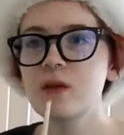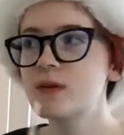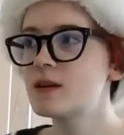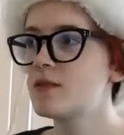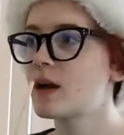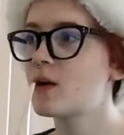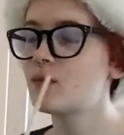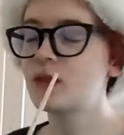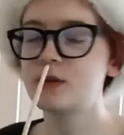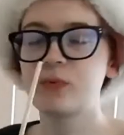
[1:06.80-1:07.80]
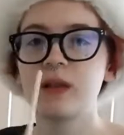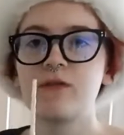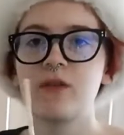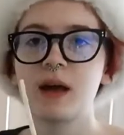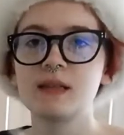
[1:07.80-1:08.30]
they were giving out these really
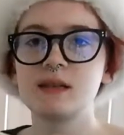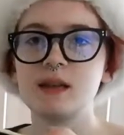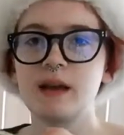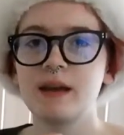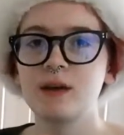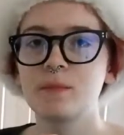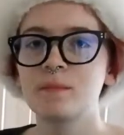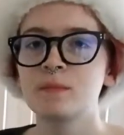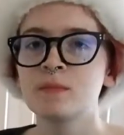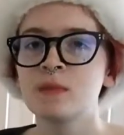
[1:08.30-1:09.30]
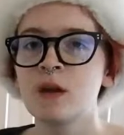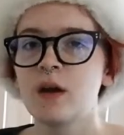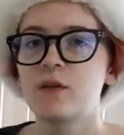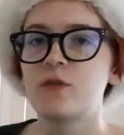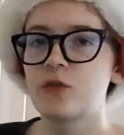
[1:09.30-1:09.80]
fancy, like,
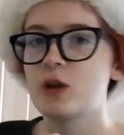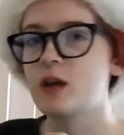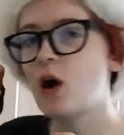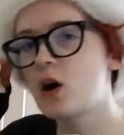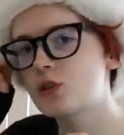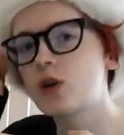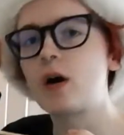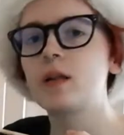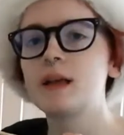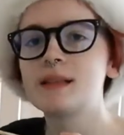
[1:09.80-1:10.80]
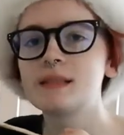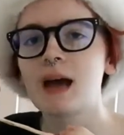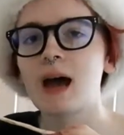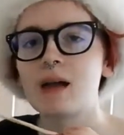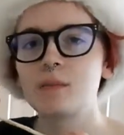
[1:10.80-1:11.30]
free hot chocolates
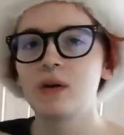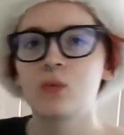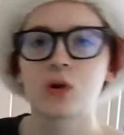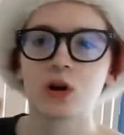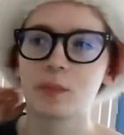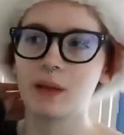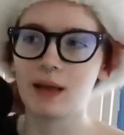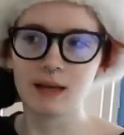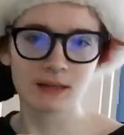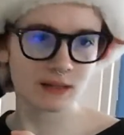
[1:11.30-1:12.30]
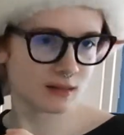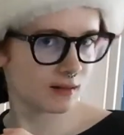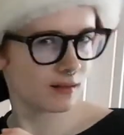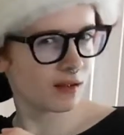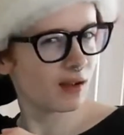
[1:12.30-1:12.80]
at my
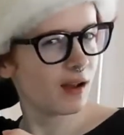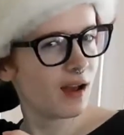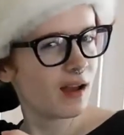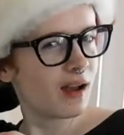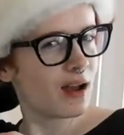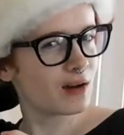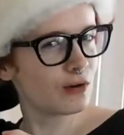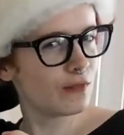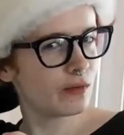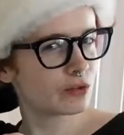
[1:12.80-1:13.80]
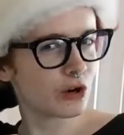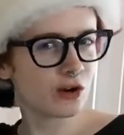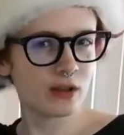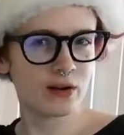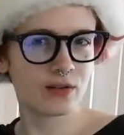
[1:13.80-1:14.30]
workplace. I don't know if it was
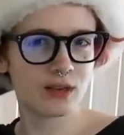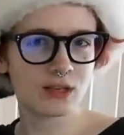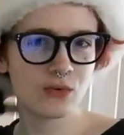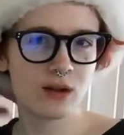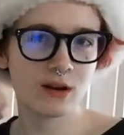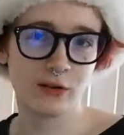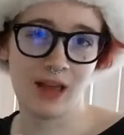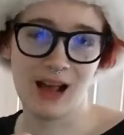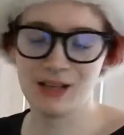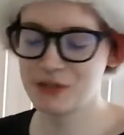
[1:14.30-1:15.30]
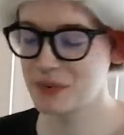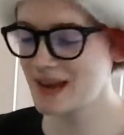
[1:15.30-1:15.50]
earlier this week or last